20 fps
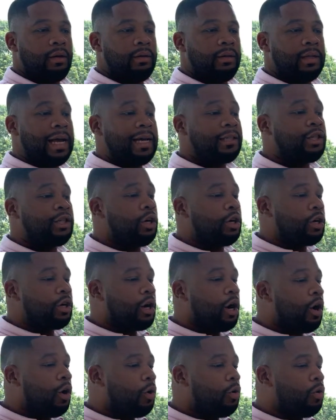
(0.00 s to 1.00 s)
That's your
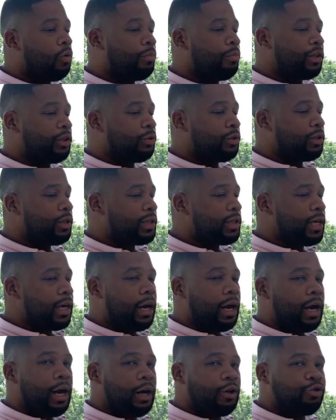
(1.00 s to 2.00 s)
goal, but you just said
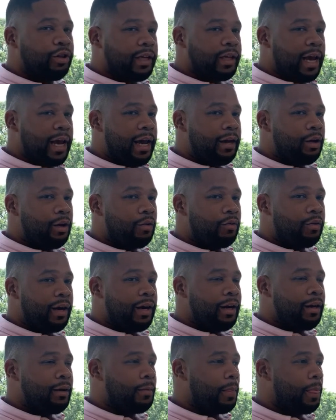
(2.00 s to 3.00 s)
100K though,
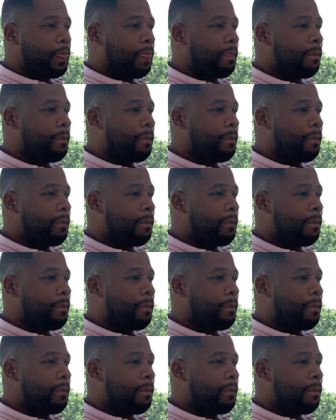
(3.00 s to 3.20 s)
right?